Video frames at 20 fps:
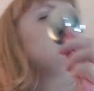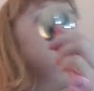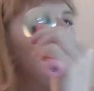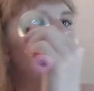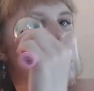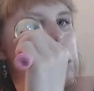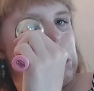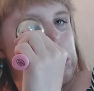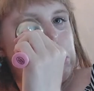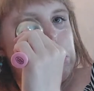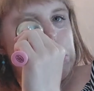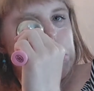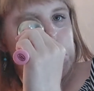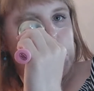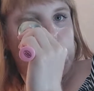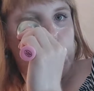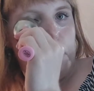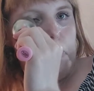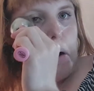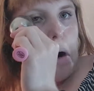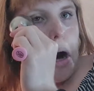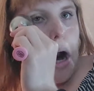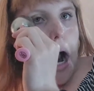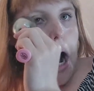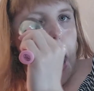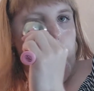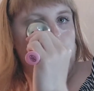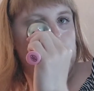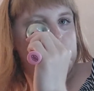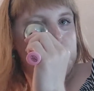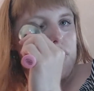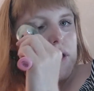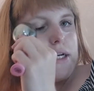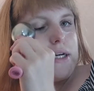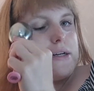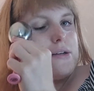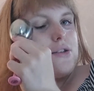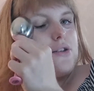It's super hydrating,